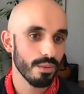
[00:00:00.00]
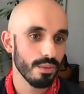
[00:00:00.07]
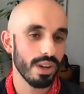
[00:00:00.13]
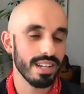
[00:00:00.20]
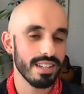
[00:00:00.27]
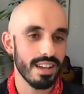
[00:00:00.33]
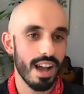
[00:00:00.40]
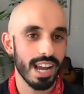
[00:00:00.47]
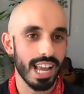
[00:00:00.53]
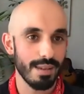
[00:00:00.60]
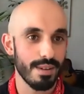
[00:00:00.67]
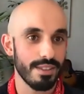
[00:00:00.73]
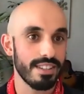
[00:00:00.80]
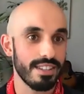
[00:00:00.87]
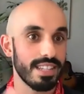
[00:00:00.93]
when talking
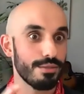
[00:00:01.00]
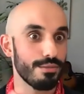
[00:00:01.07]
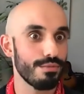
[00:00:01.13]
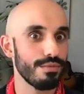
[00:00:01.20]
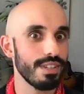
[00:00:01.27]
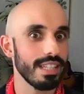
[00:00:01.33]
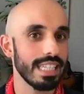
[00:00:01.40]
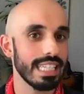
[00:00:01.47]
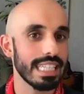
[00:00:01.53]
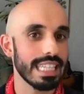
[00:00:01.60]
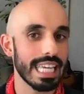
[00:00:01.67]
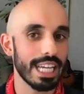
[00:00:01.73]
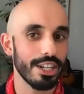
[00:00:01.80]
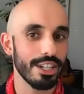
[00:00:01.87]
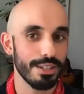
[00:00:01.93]
about these like really
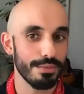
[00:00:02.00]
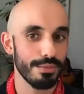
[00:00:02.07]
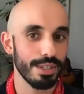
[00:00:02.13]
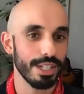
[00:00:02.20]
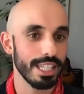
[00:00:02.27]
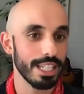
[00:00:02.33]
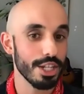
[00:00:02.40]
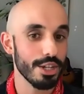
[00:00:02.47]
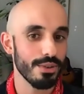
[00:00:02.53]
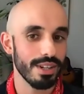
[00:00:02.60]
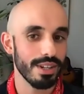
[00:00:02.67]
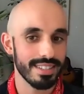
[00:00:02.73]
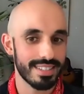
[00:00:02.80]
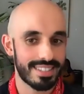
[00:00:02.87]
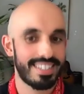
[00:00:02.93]
layered and really
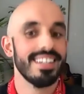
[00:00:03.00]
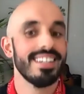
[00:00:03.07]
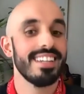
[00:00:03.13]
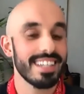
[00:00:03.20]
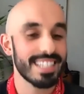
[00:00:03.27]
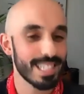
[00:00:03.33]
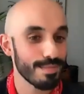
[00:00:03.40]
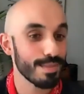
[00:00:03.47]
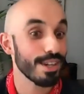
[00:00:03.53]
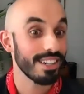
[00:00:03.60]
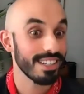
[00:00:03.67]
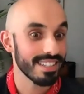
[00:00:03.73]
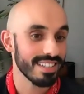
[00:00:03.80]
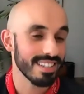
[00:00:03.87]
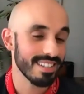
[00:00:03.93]
nuanced
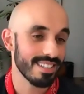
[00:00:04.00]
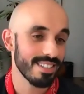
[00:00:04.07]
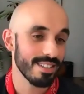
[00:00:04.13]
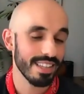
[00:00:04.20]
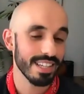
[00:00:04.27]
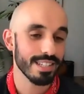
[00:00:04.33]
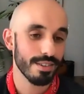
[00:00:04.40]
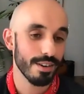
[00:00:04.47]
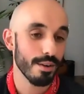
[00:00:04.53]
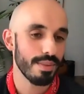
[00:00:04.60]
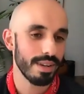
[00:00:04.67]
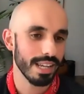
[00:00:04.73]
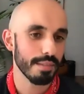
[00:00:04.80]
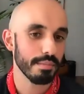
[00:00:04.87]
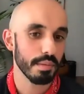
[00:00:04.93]
experiences. So thanks for
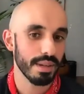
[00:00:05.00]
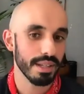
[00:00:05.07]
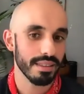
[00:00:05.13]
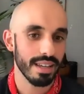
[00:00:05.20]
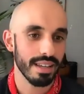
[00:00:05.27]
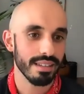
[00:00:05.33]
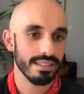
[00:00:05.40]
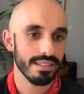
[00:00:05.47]
opening up about that.